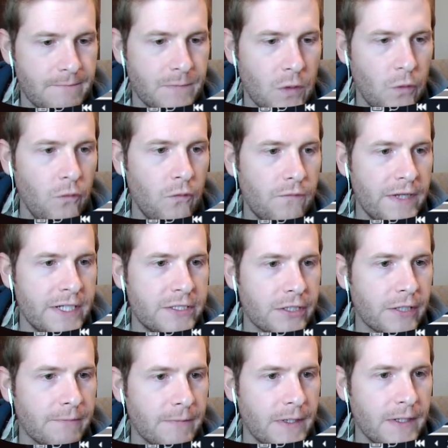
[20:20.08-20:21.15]
Ooh,
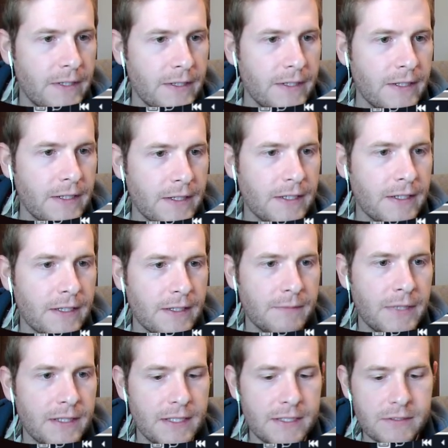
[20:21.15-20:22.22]
Victor.
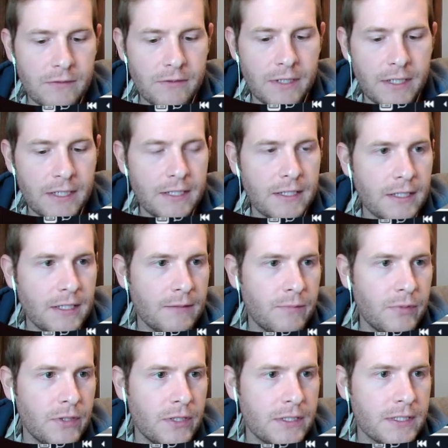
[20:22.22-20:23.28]
Let's go ahead and
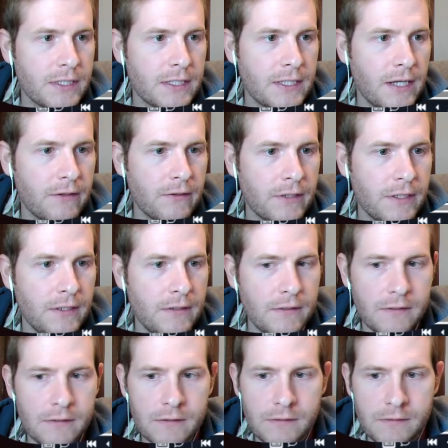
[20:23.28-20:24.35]
put a counter
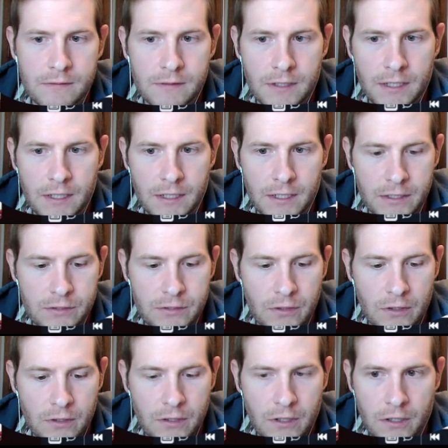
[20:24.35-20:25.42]
here and
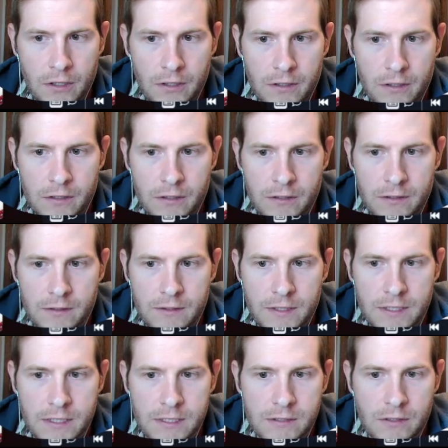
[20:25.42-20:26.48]
draw a card,
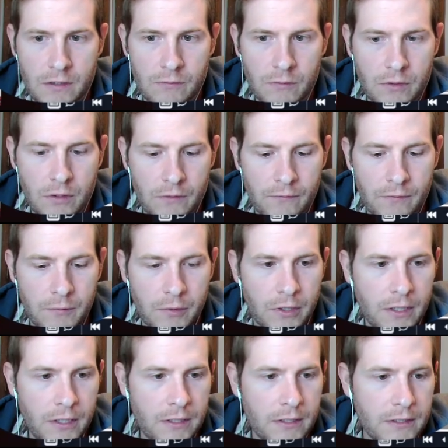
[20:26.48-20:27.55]
then discard one card from your
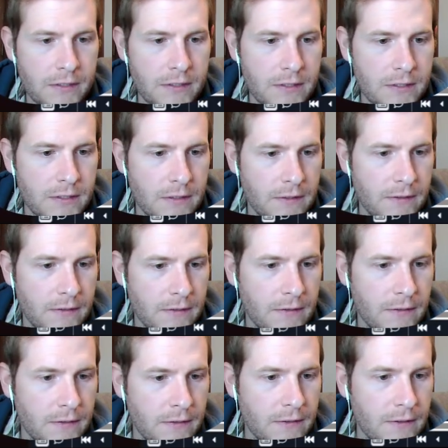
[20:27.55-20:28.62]
hand.
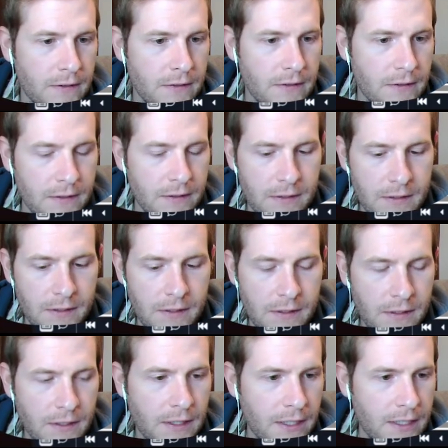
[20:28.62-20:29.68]

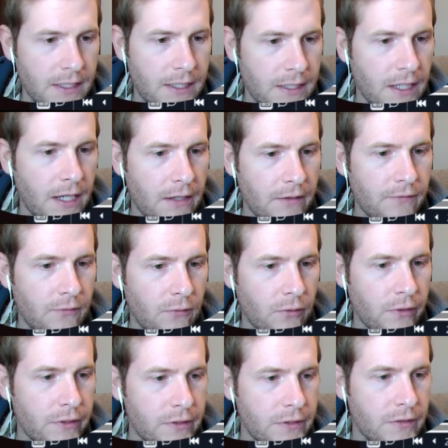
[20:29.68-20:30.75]
I cannot
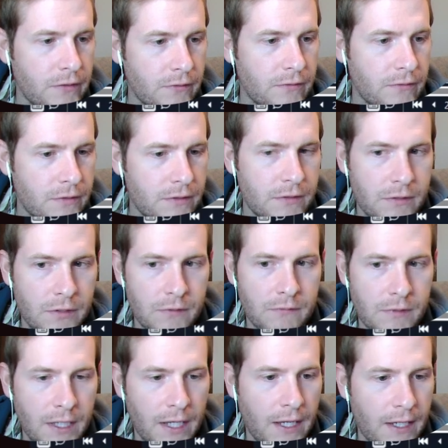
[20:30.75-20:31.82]
afford you, Toon
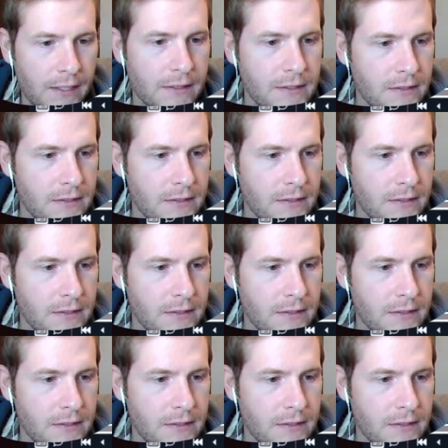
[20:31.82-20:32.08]
Cat.